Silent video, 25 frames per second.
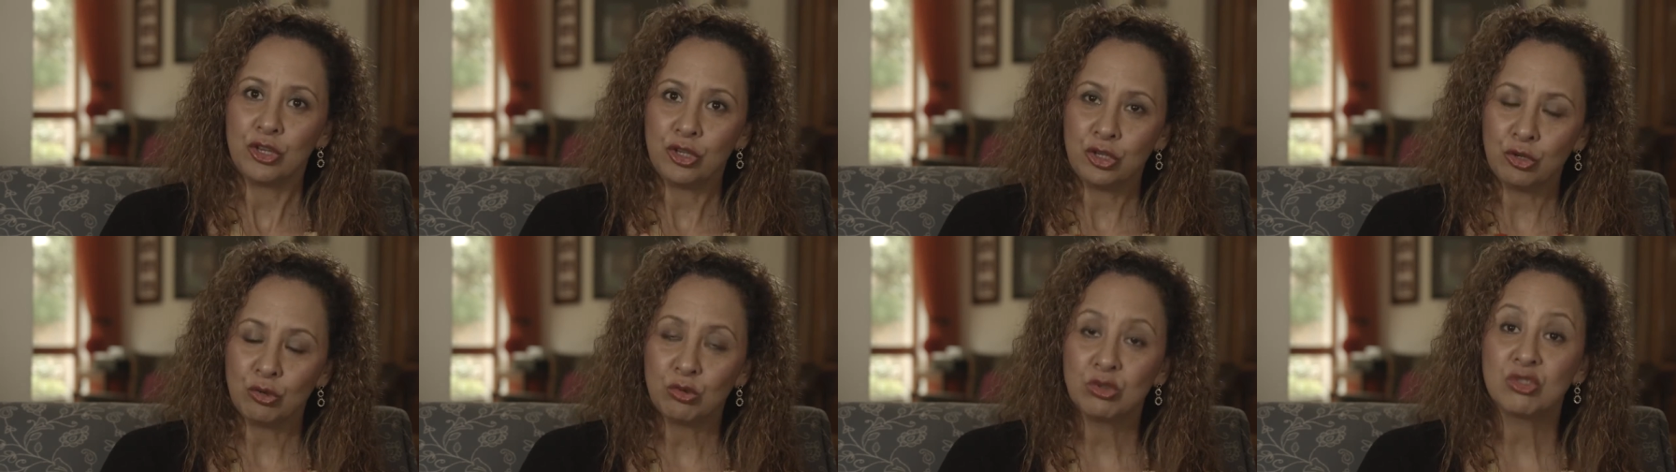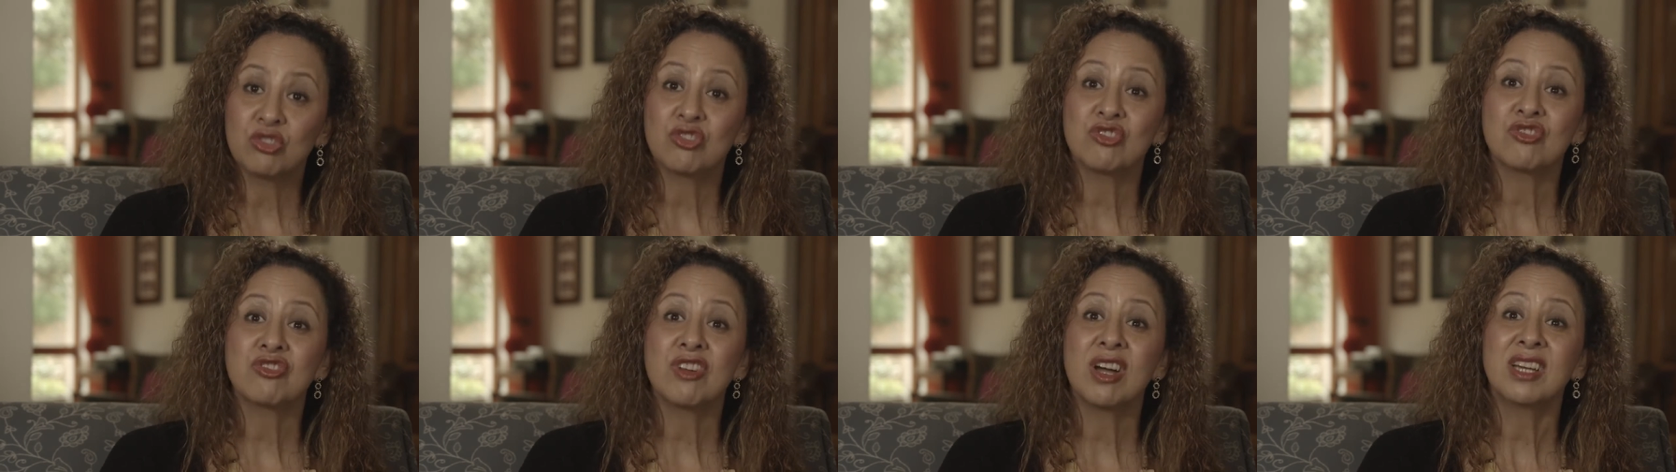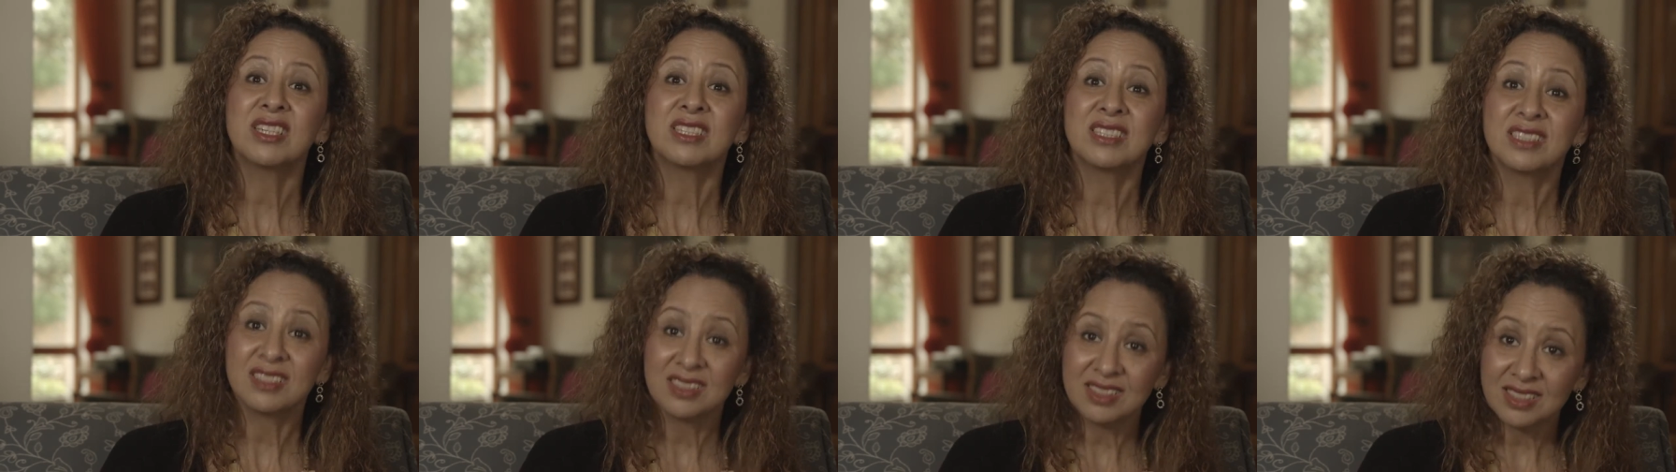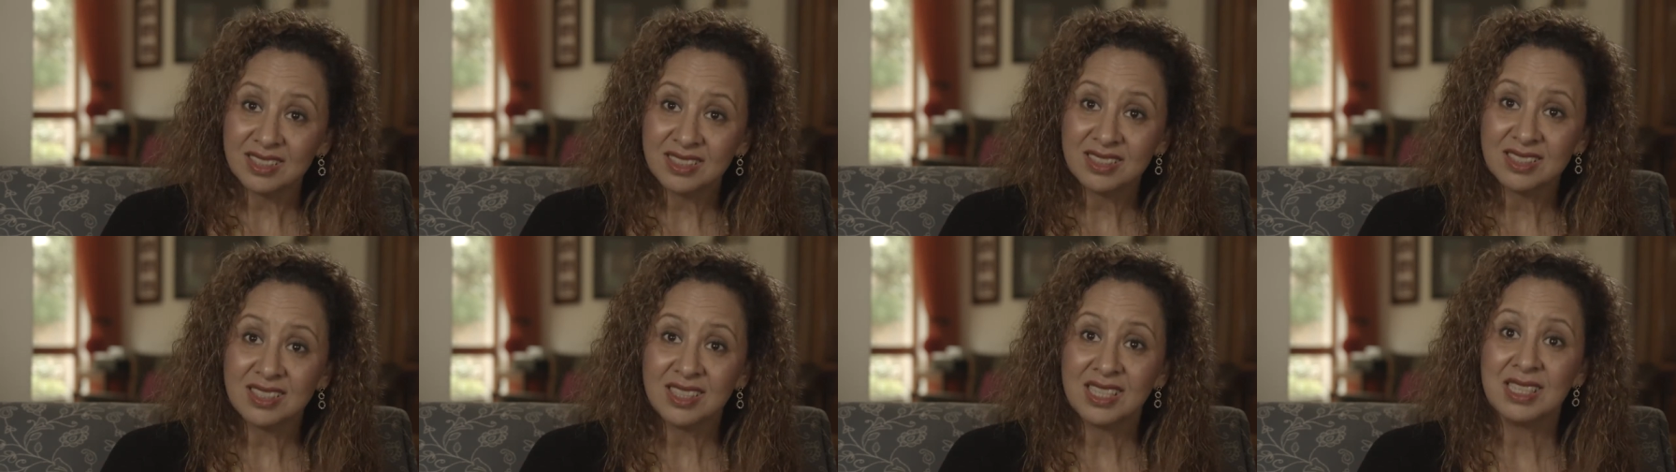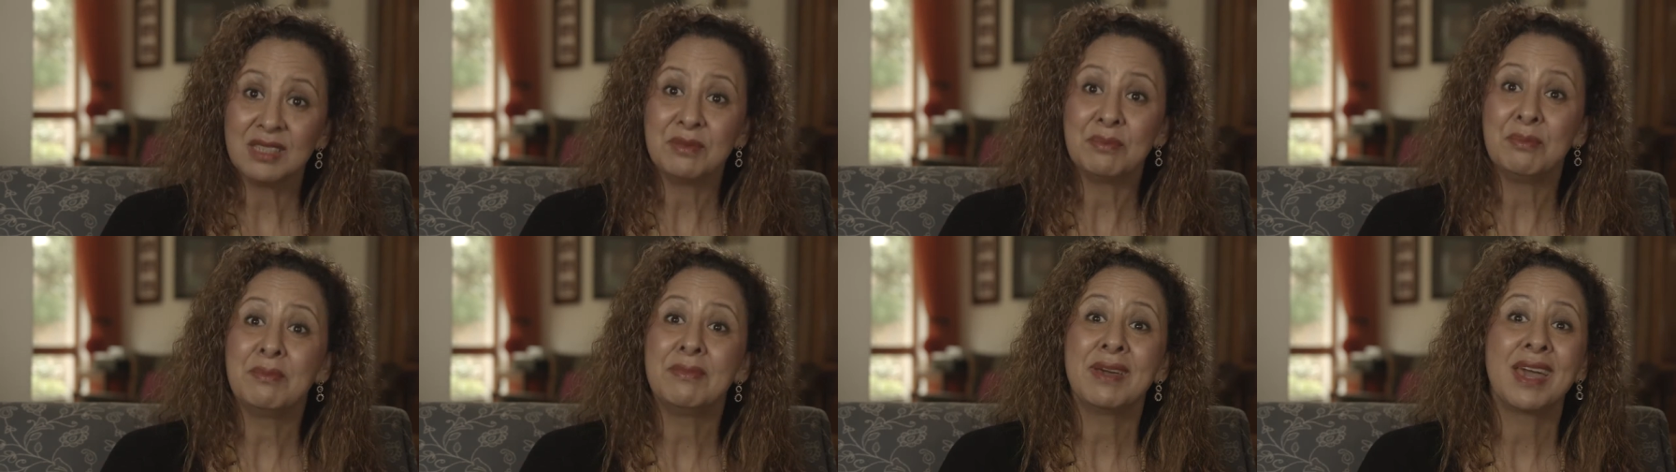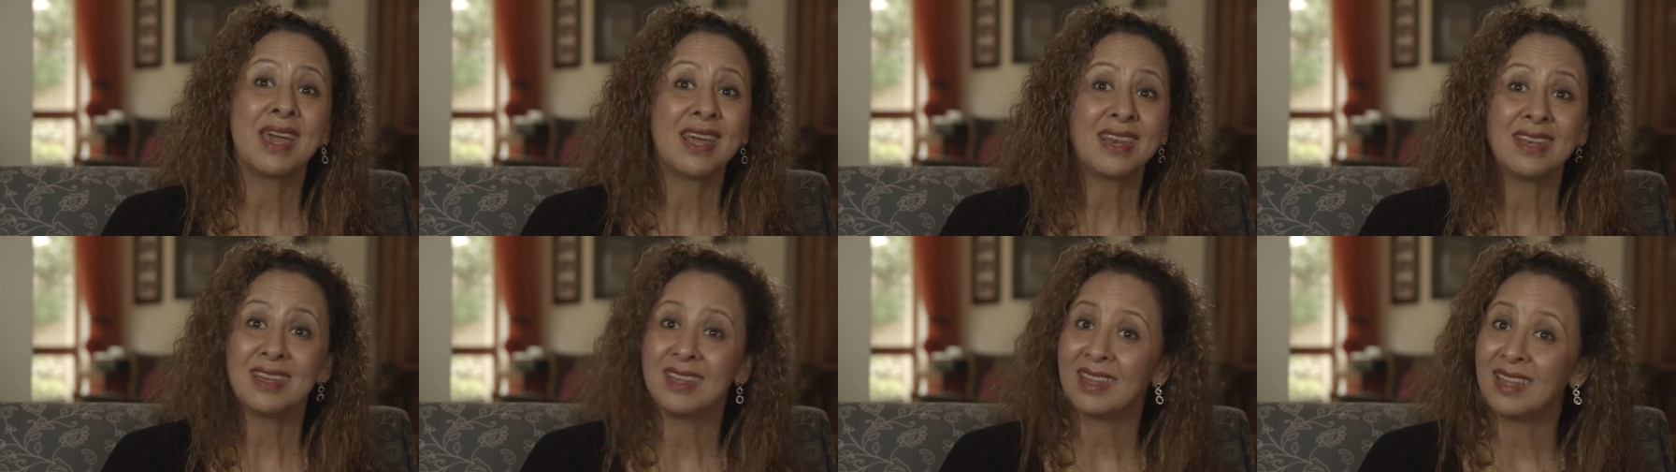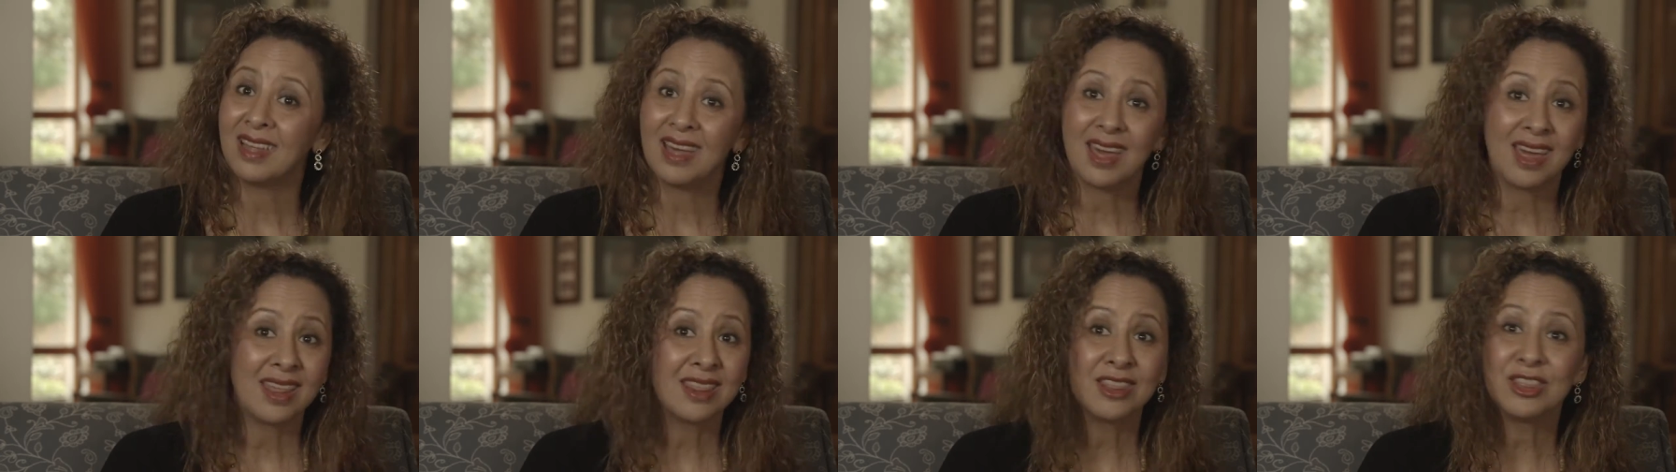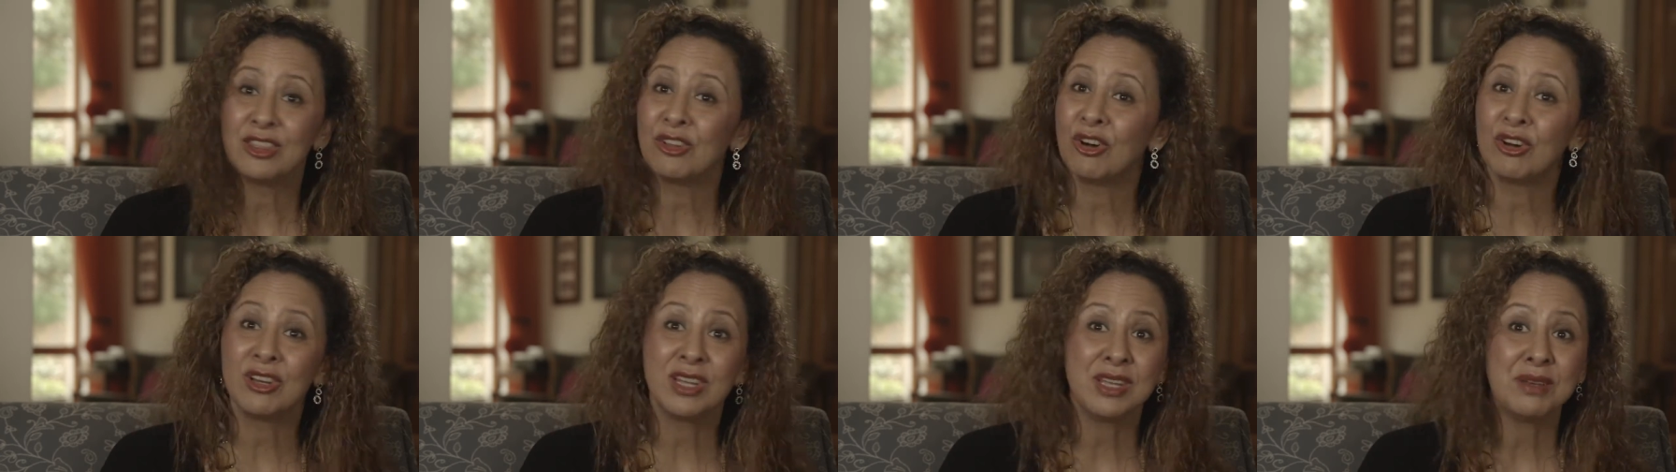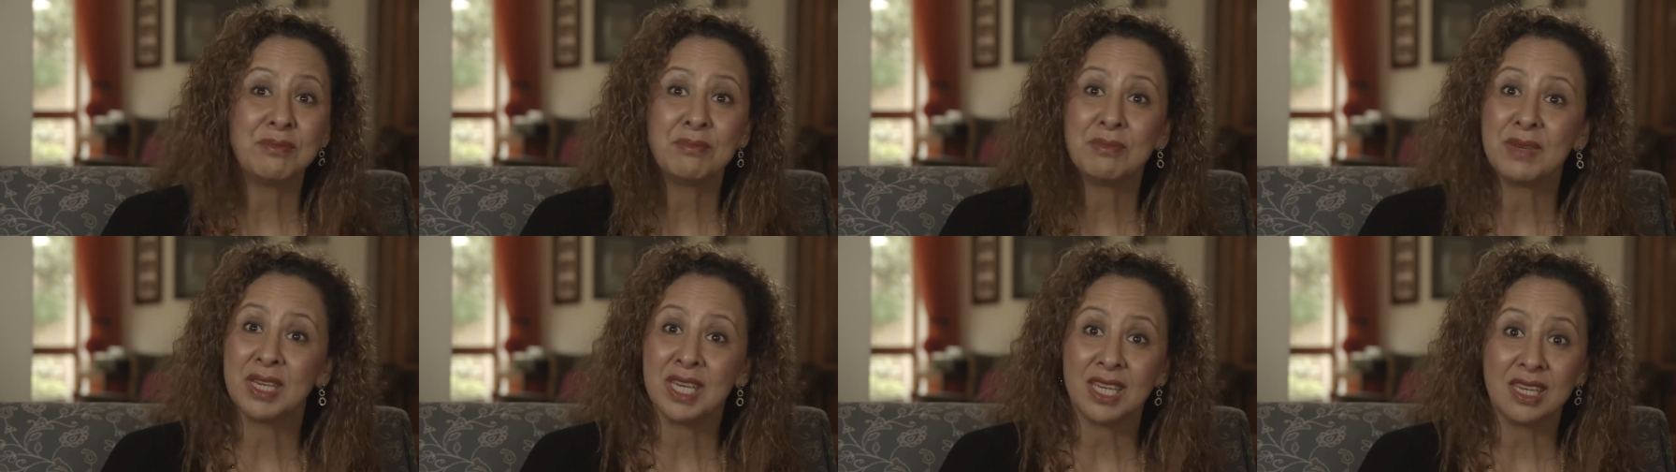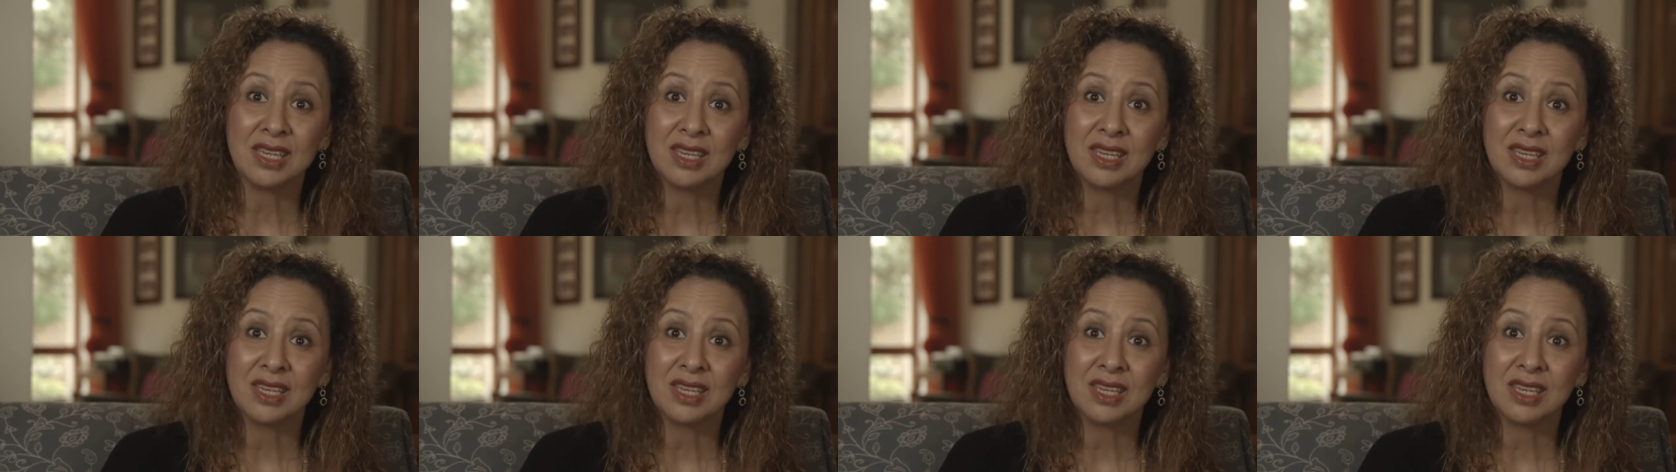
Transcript: you trusted in men and not in me.